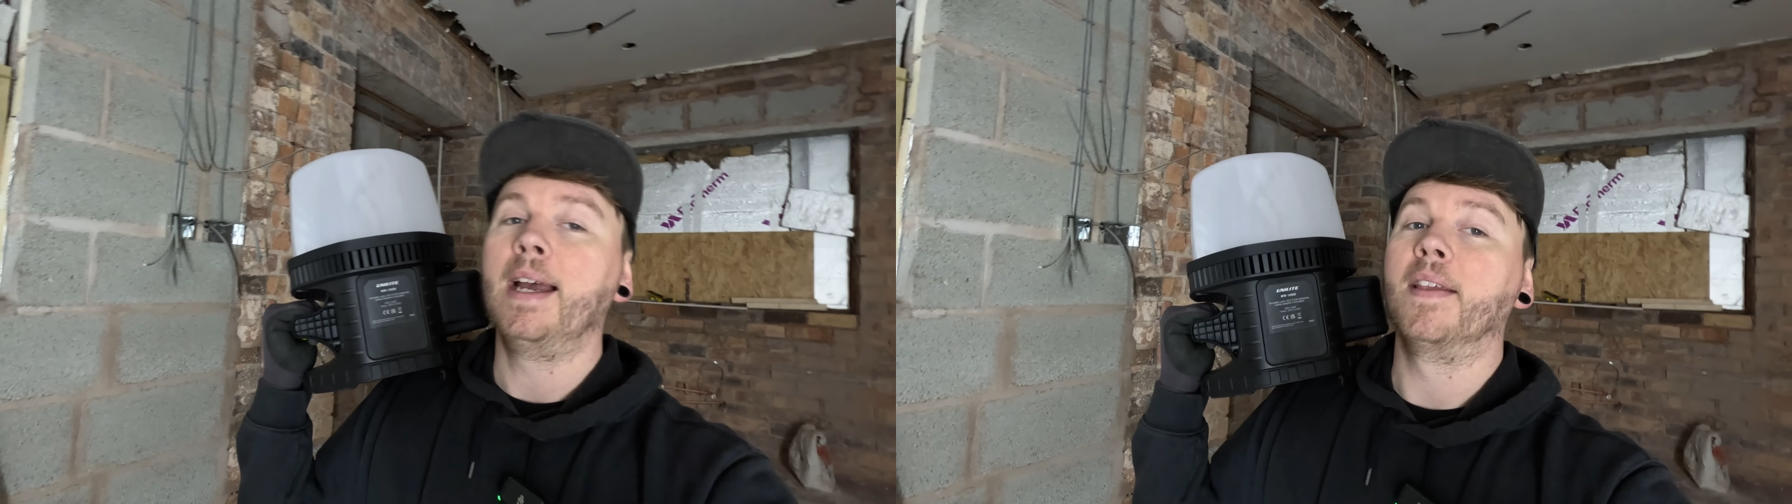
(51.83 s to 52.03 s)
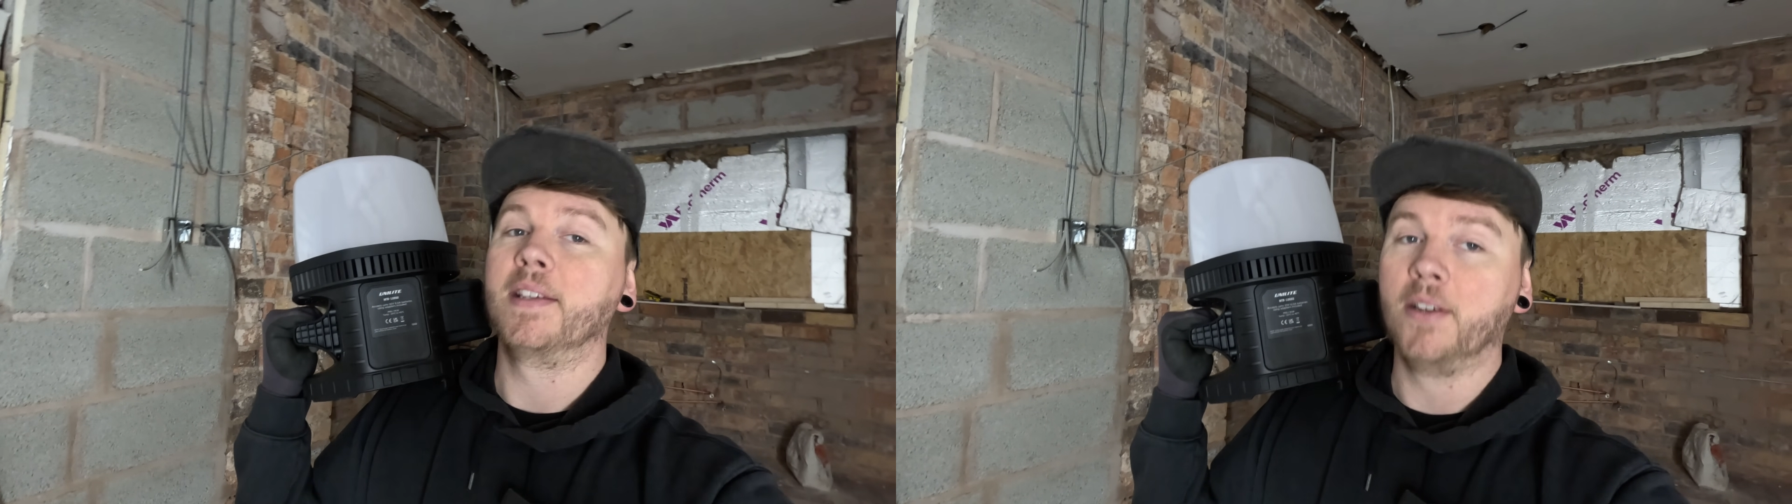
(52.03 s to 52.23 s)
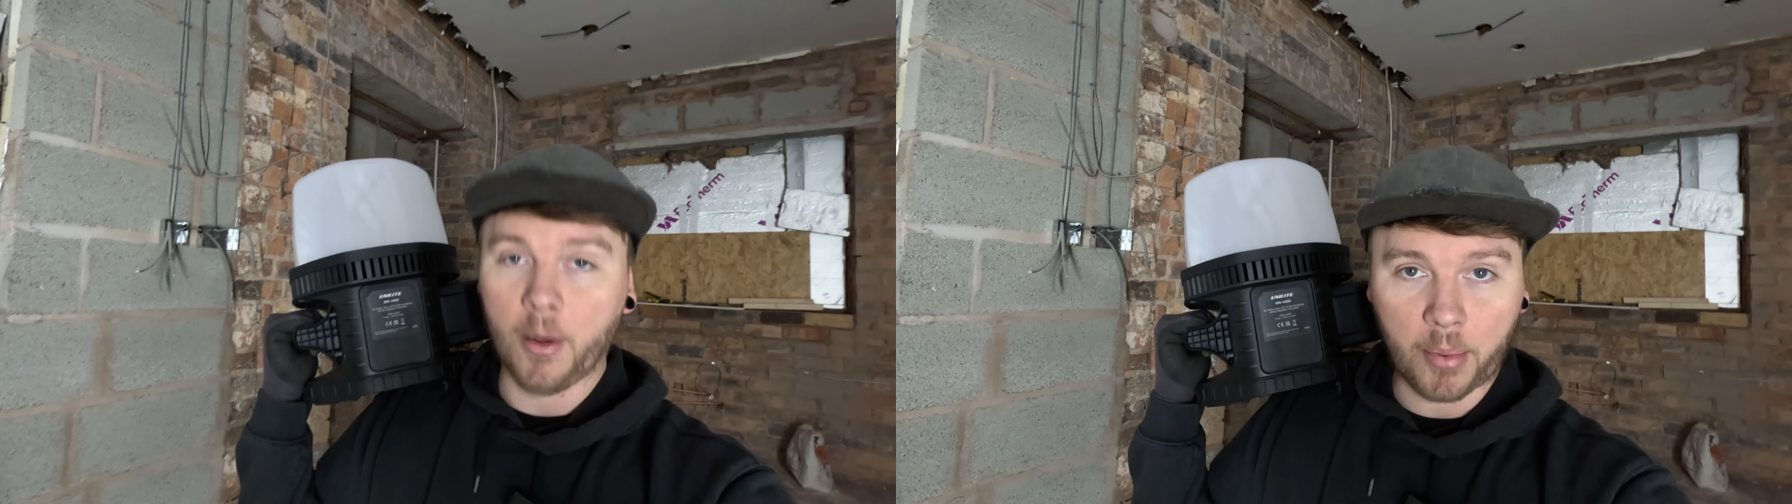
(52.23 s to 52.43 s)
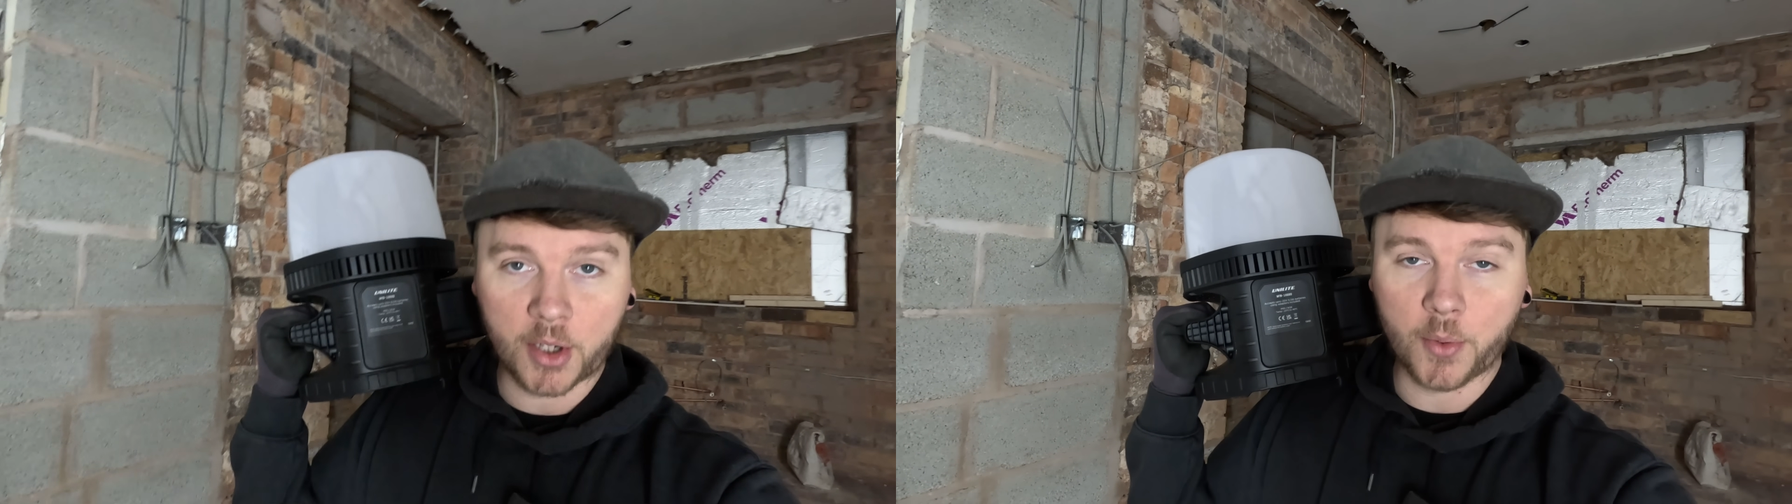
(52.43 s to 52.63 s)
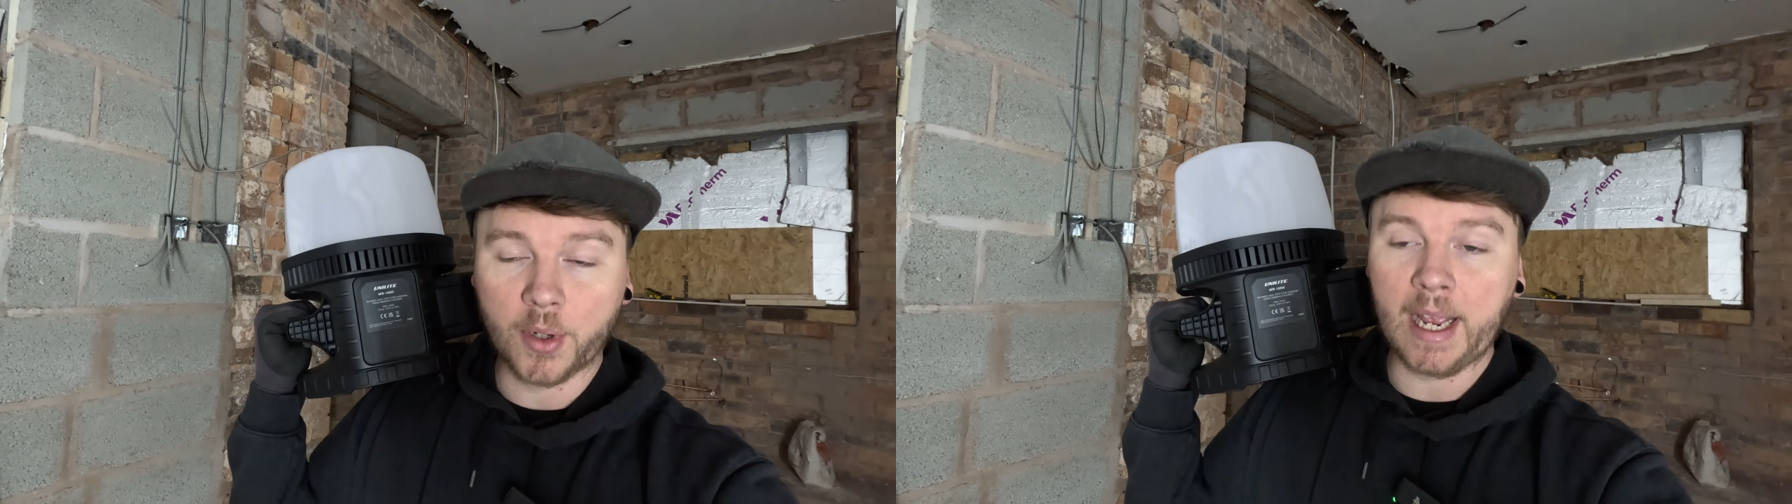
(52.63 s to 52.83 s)
There's not a
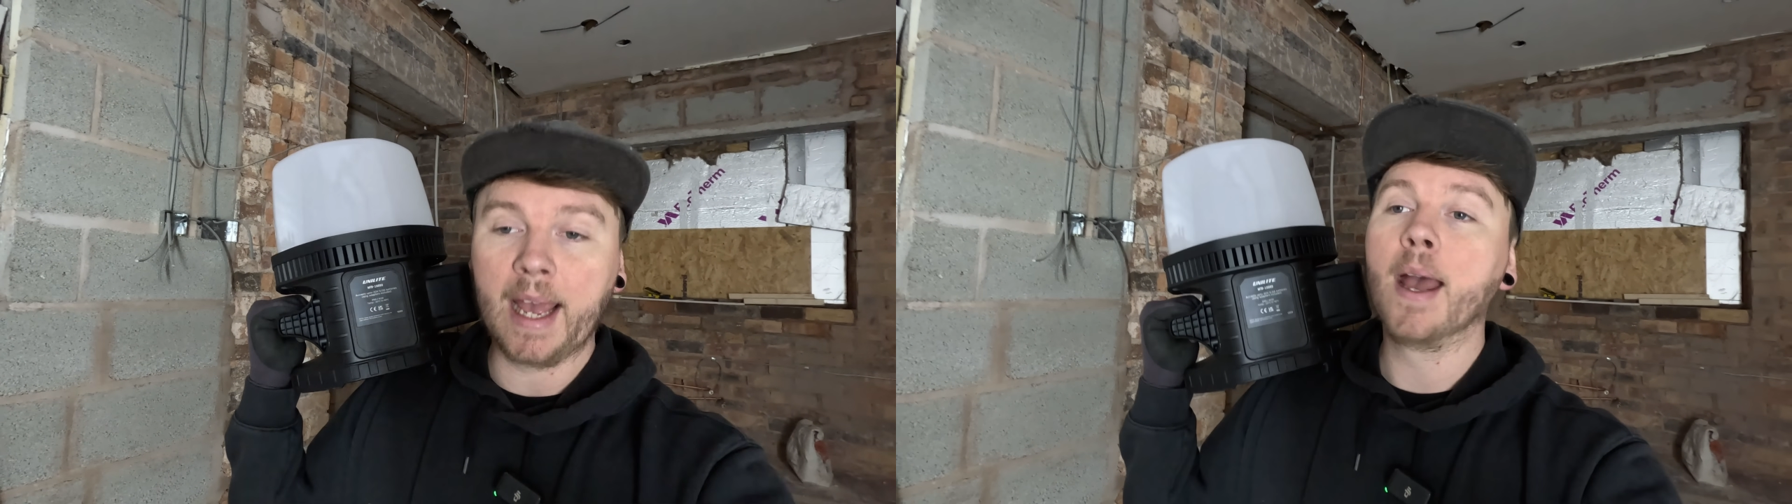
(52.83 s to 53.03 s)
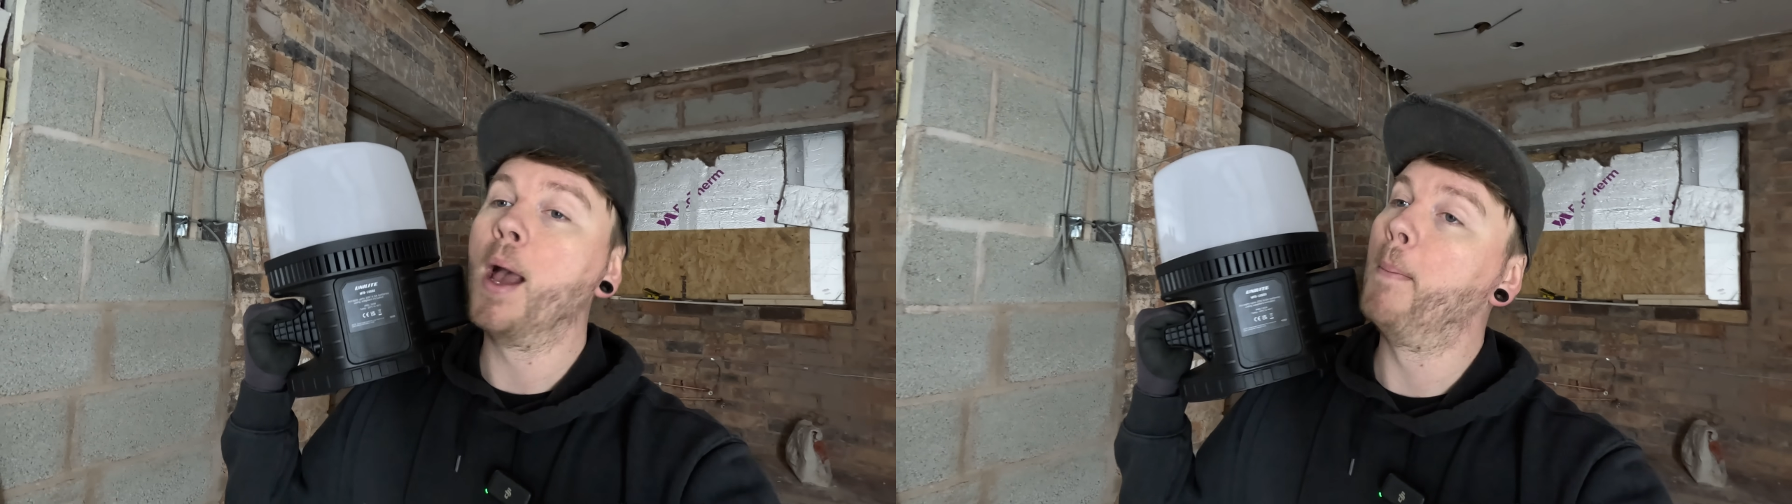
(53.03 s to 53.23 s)
Bosch one yet,